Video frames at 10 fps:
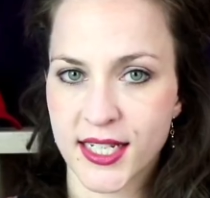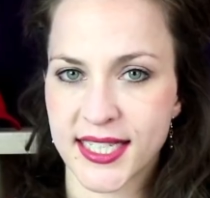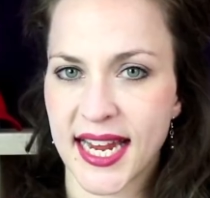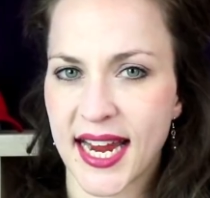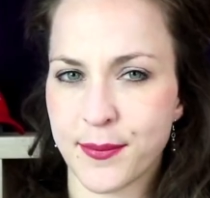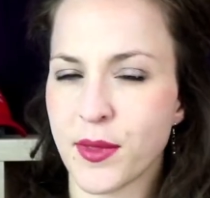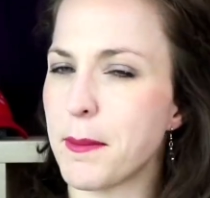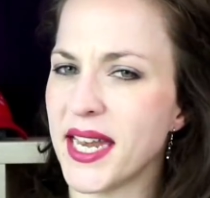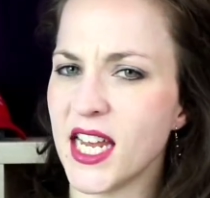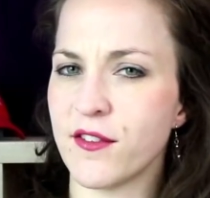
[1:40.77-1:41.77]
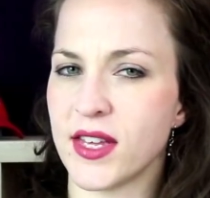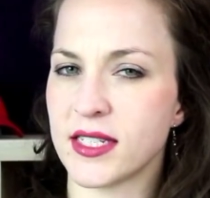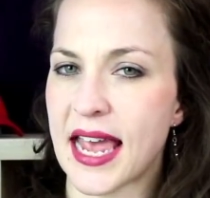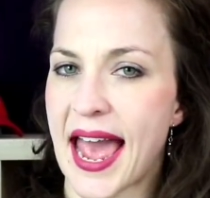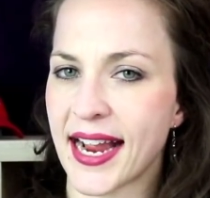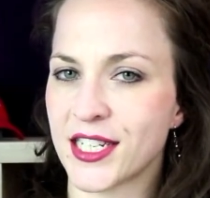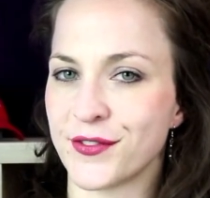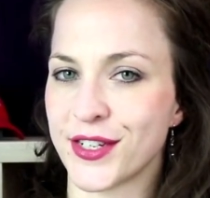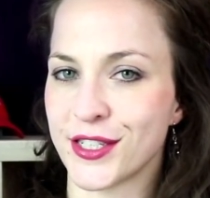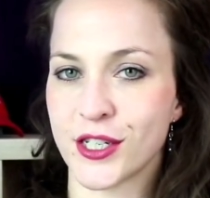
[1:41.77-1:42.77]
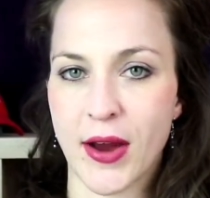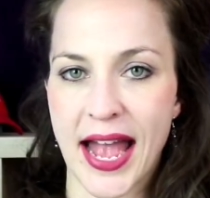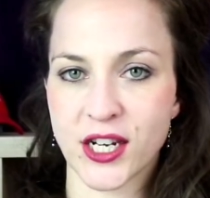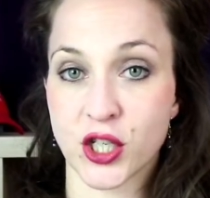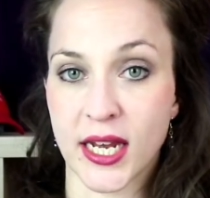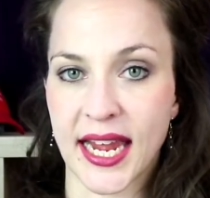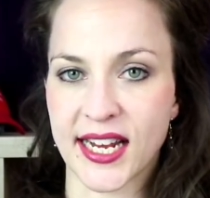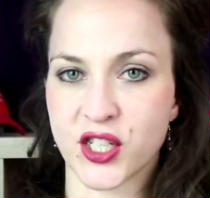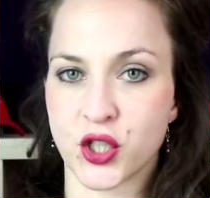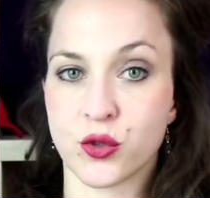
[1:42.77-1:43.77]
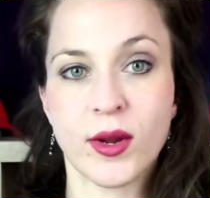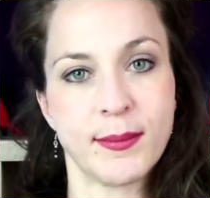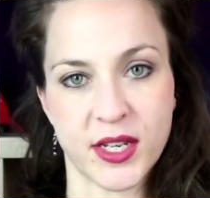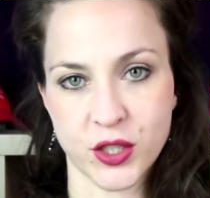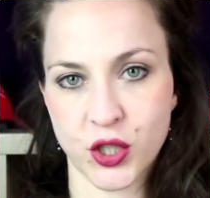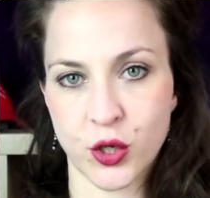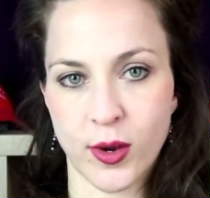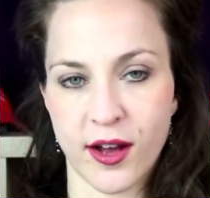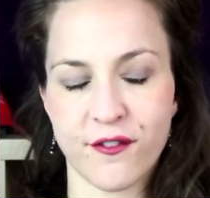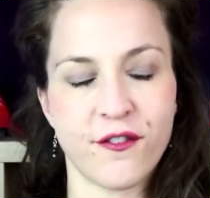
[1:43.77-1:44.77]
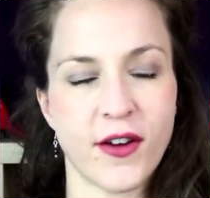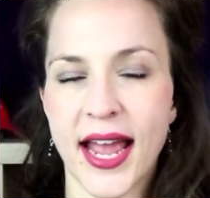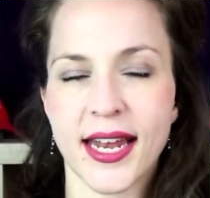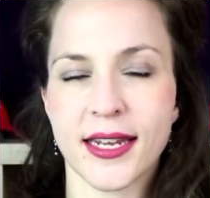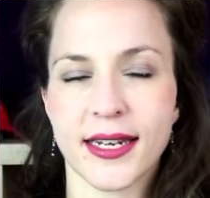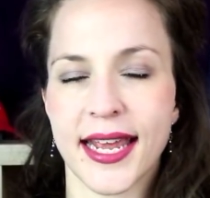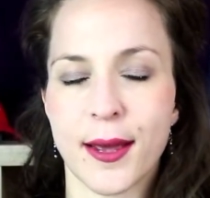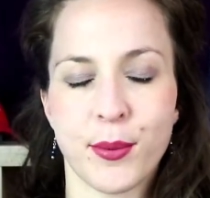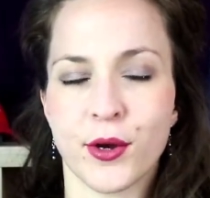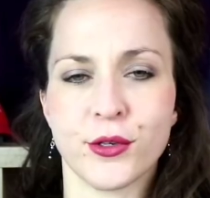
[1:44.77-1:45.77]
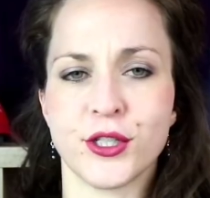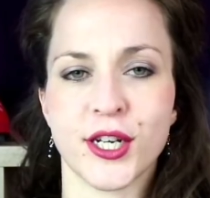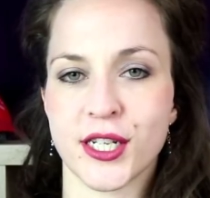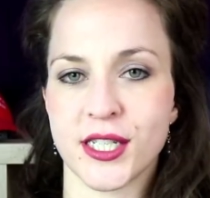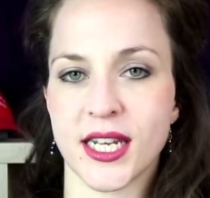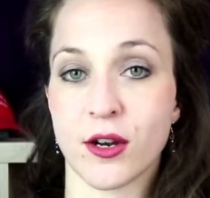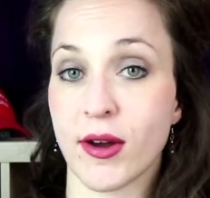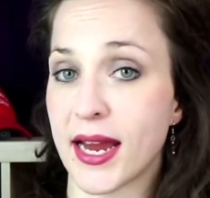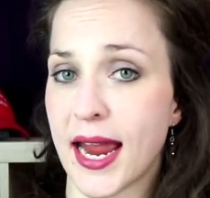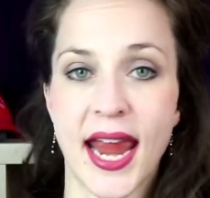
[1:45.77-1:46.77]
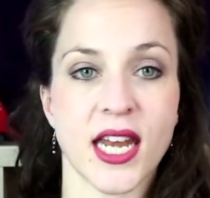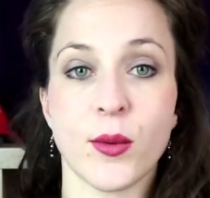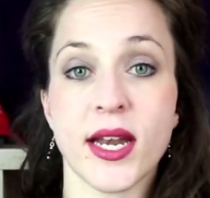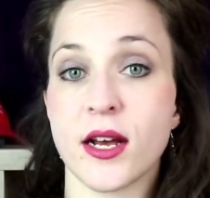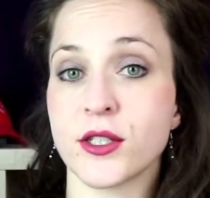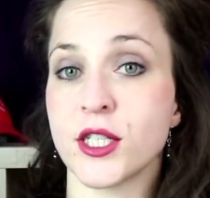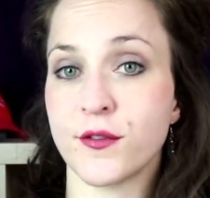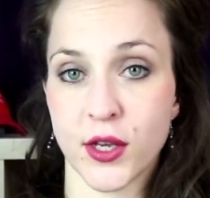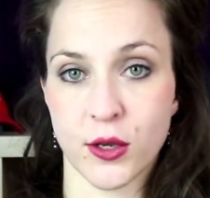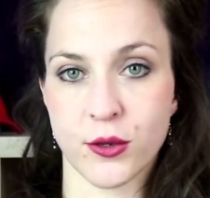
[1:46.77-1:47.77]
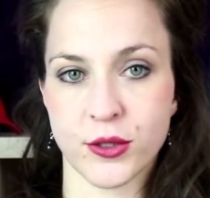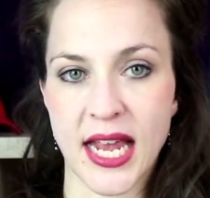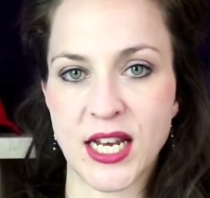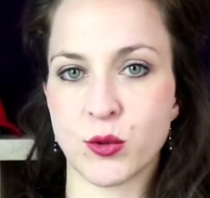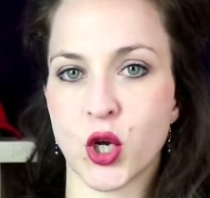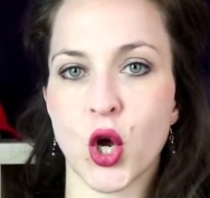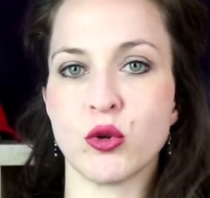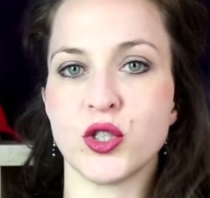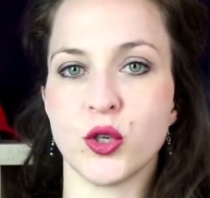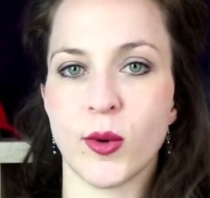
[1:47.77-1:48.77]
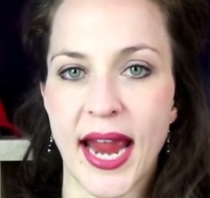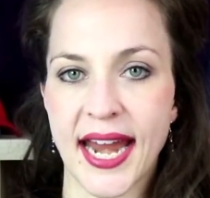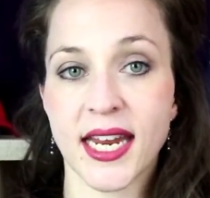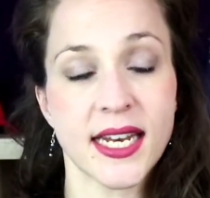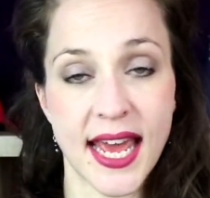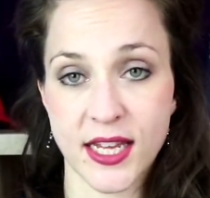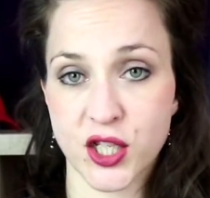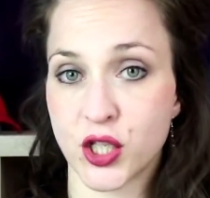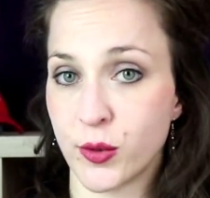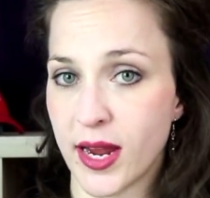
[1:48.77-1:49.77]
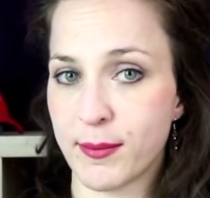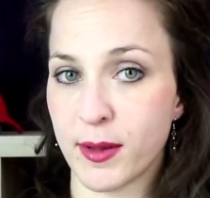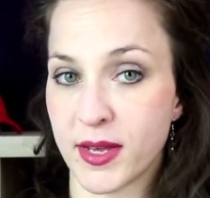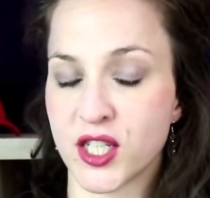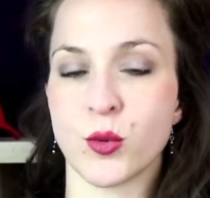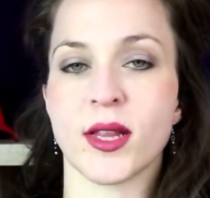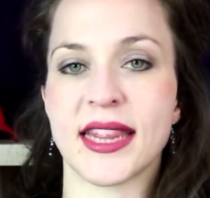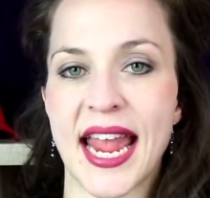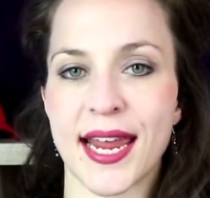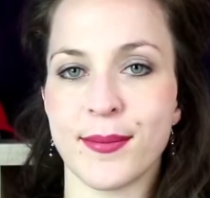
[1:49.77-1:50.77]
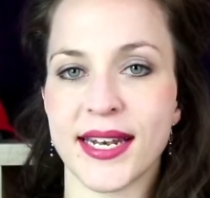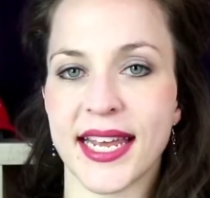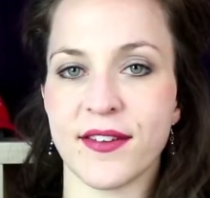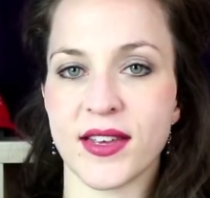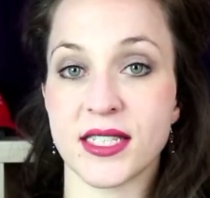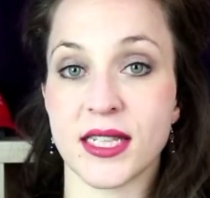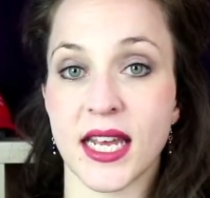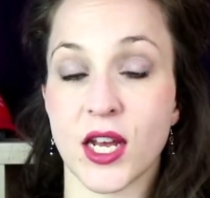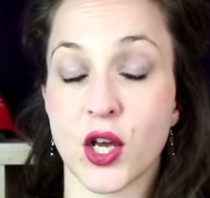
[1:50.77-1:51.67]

See, many of these activists are actually extremists who are violently opposed to considering anyone else's views and will go to any lengths to implement what they believe is the